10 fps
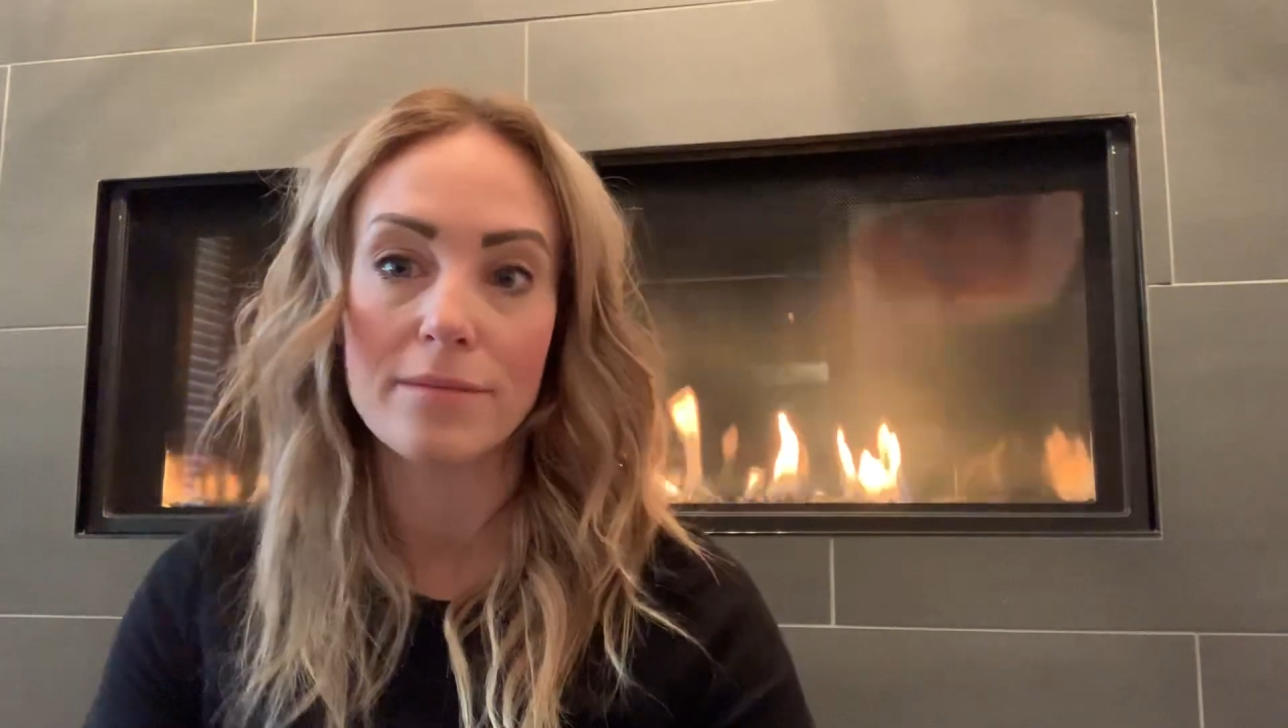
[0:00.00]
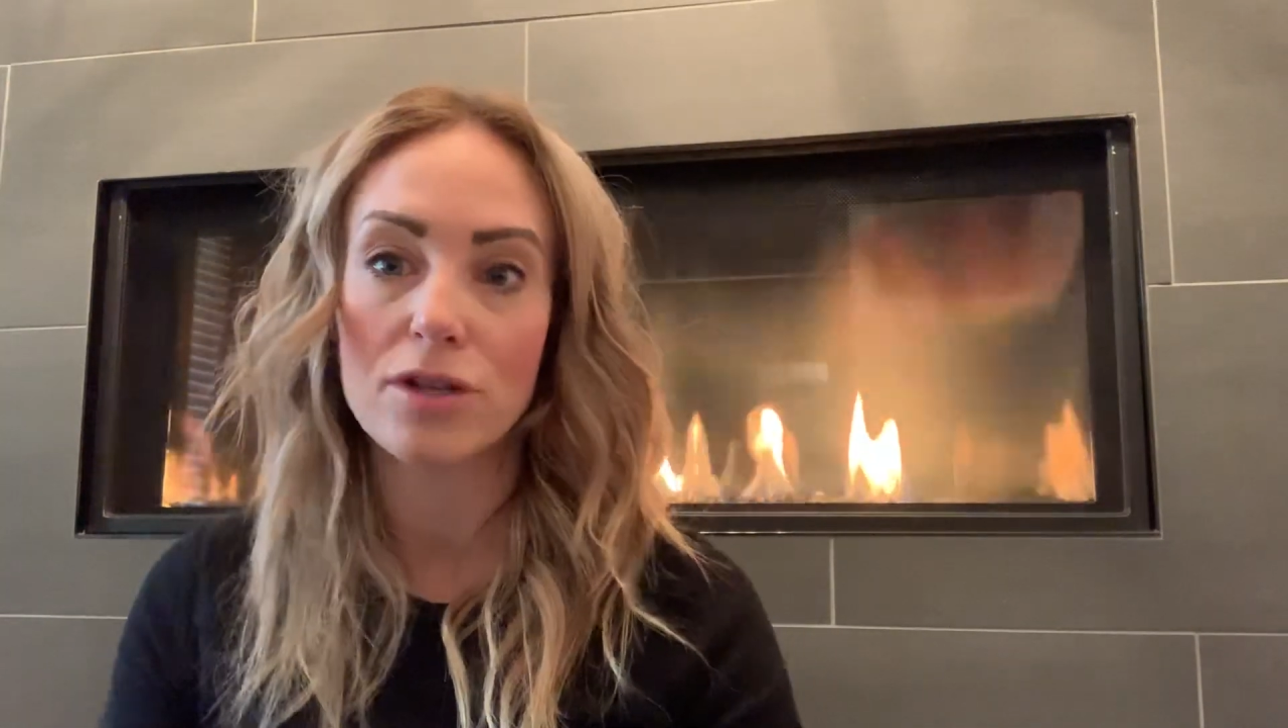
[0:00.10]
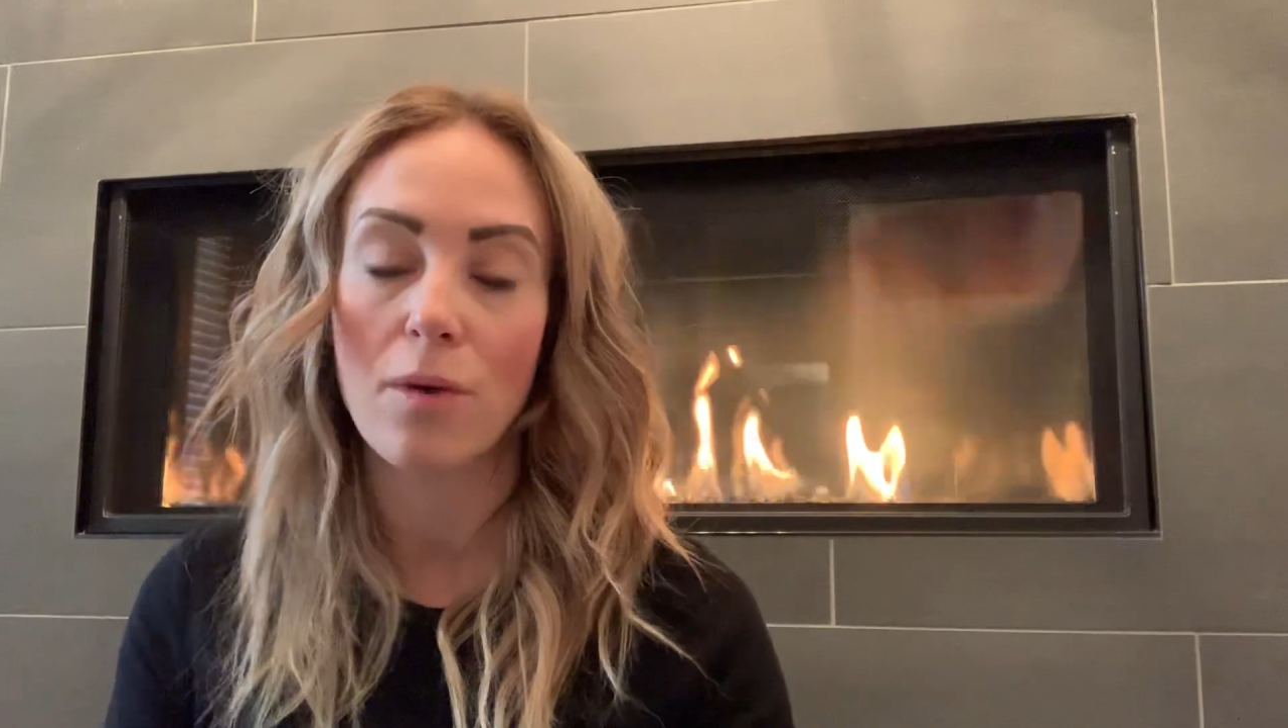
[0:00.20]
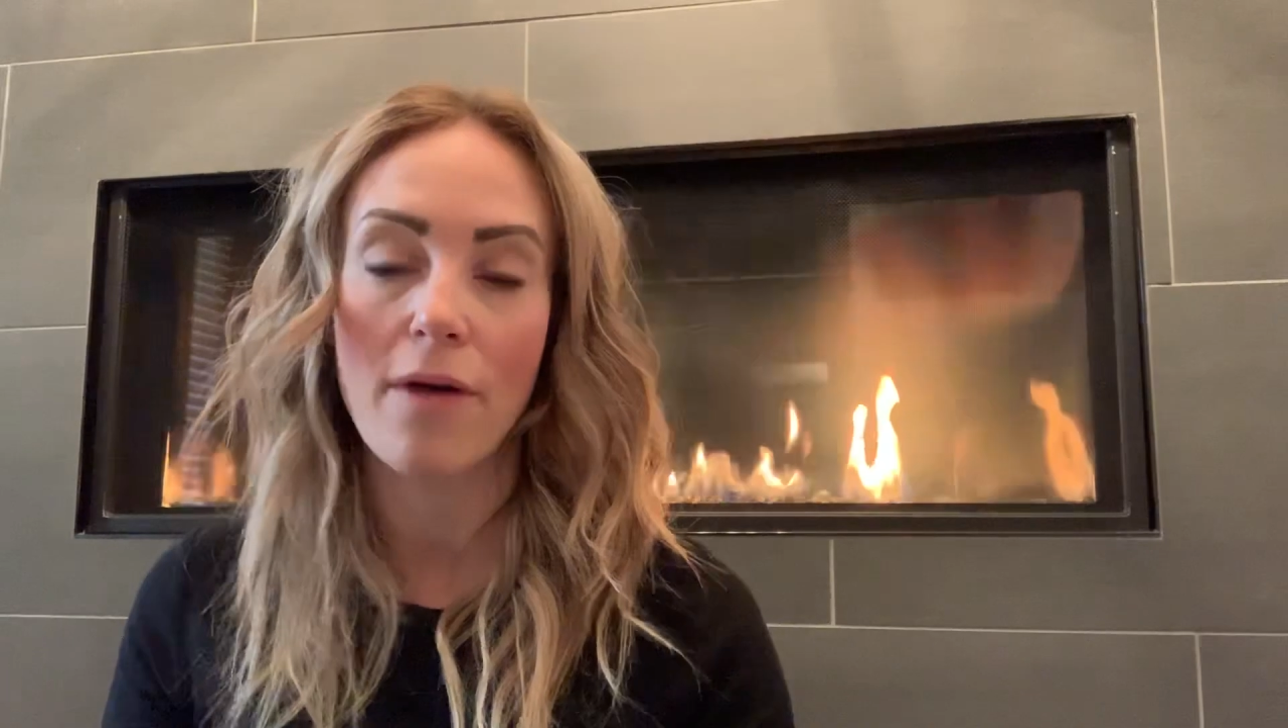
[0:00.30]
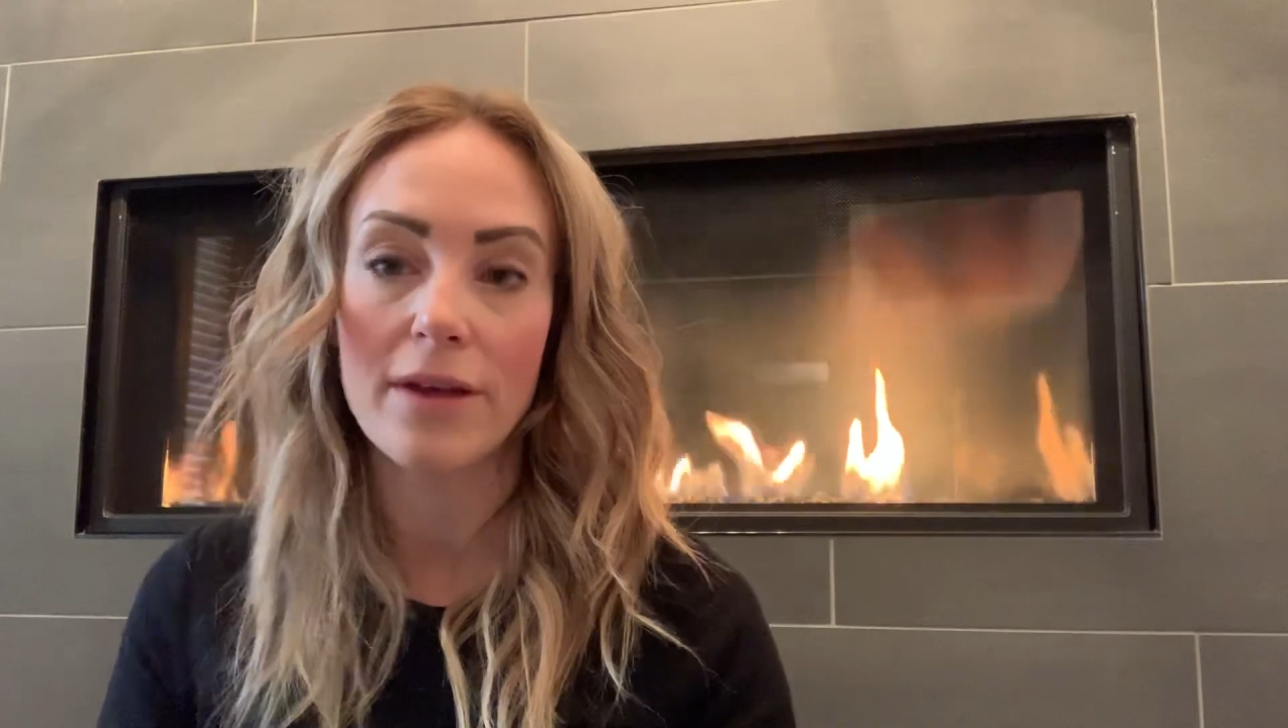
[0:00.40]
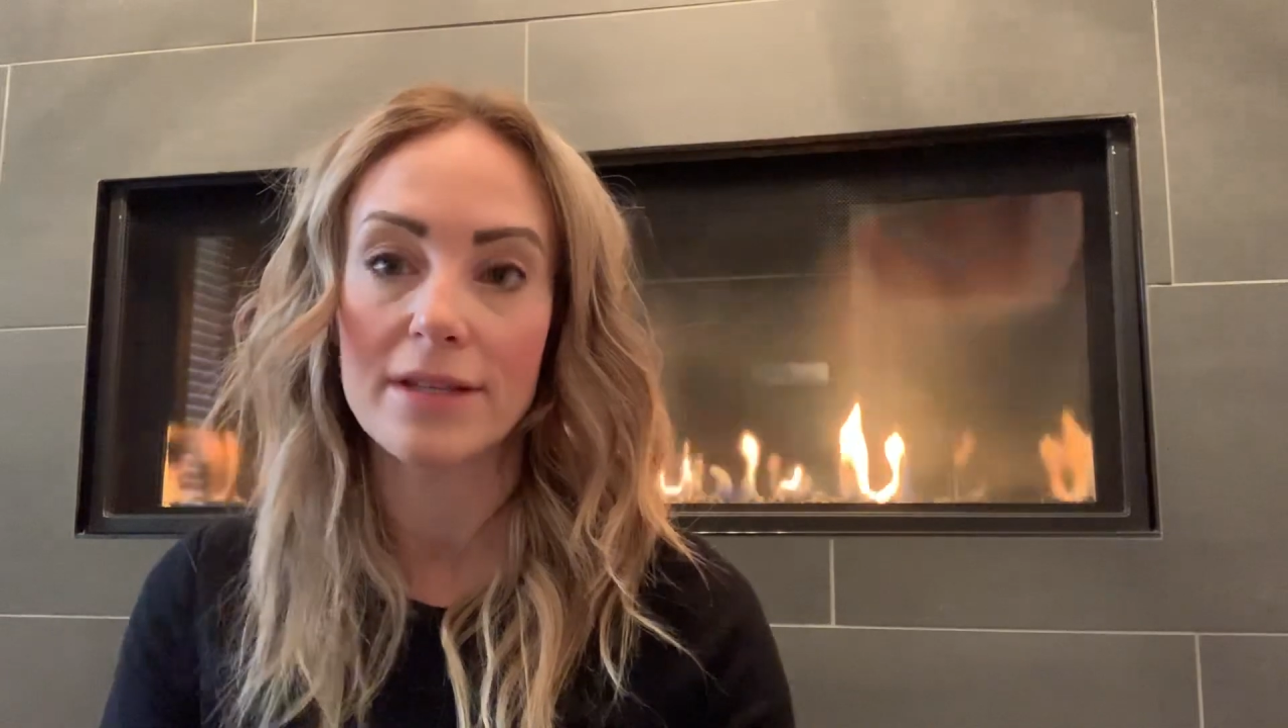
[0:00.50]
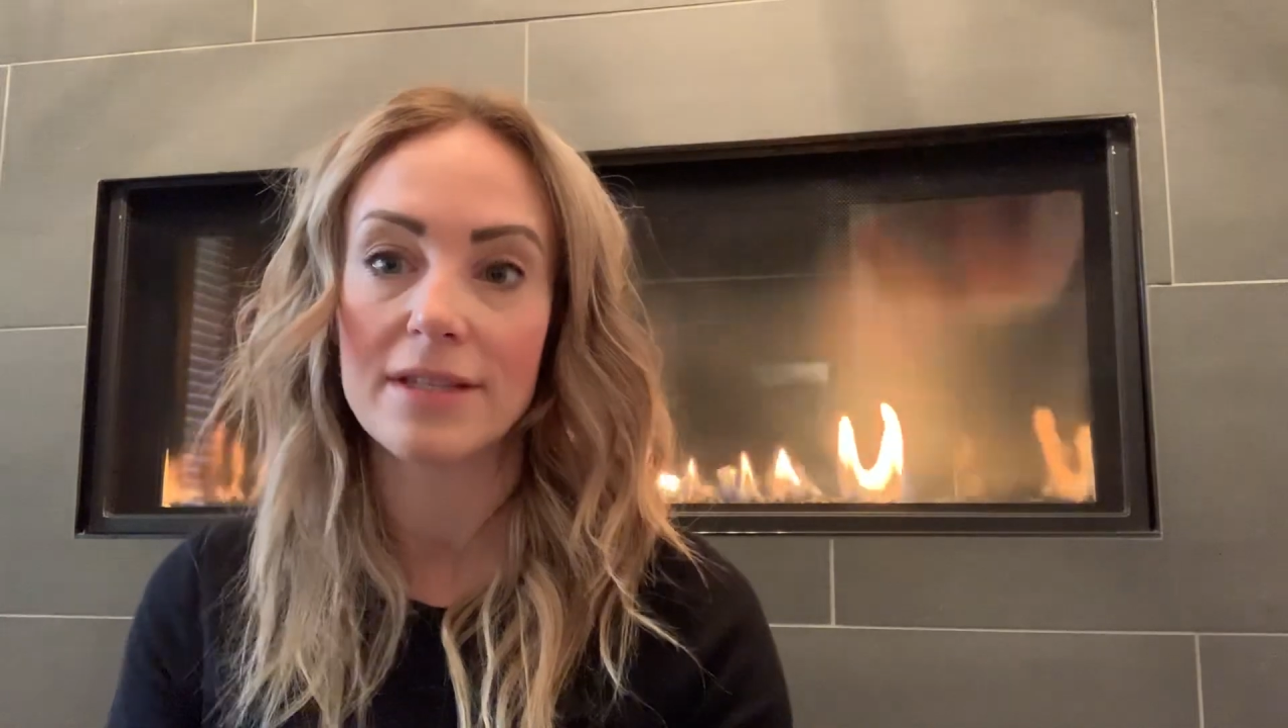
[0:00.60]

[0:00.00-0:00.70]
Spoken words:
do all this